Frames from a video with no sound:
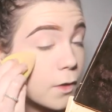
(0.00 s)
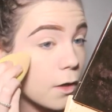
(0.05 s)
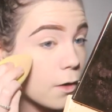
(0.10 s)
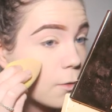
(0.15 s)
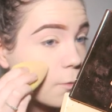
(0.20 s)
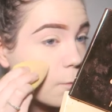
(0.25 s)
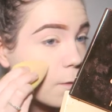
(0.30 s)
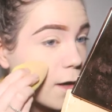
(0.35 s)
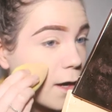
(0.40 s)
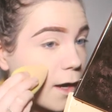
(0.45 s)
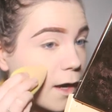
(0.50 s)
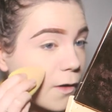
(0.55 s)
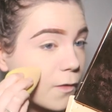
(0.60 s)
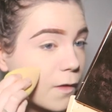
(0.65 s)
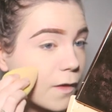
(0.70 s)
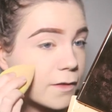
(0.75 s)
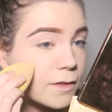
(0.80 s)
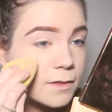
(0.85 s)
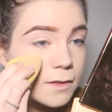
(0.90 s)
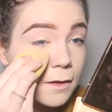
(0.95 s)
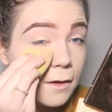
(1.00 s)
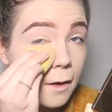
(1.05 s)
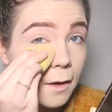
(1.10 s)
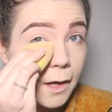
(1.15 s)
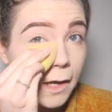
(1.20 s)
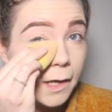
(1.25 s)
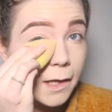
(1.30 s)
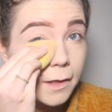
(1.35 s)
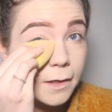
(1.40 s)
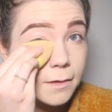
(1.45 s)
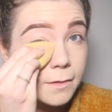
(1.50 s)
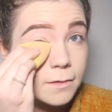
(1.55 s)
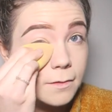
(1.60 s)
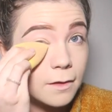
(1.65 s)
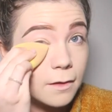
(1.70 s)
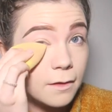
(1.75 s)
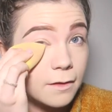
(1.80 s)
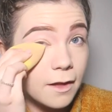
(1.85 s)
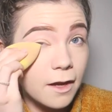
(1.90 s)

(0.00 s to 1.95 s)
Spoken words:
Oh wow, that's nice.